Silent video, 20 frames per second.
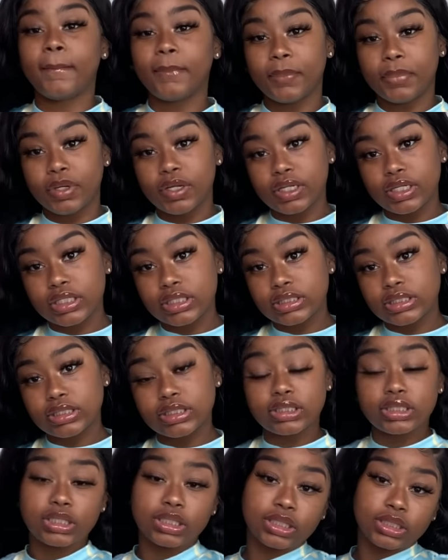But
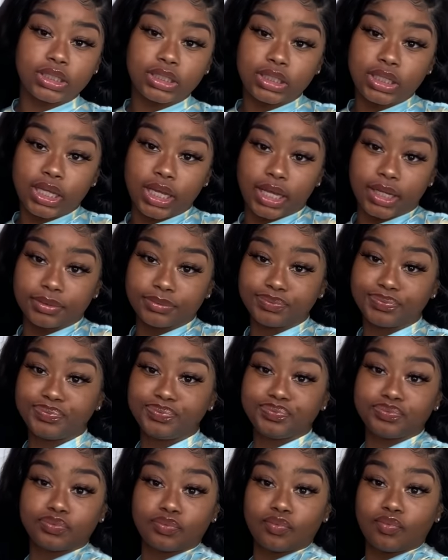yeah.
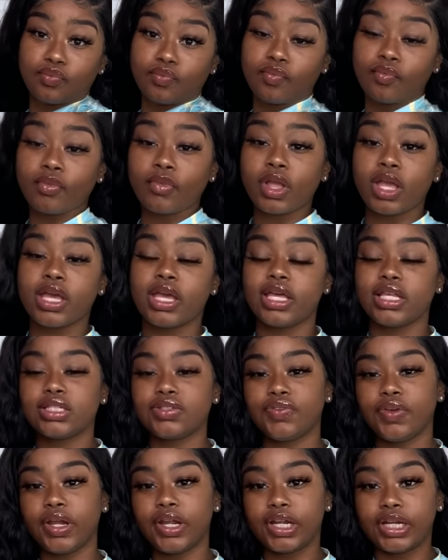It's
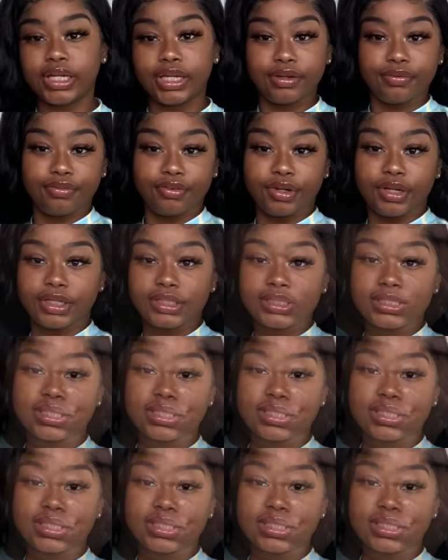very different.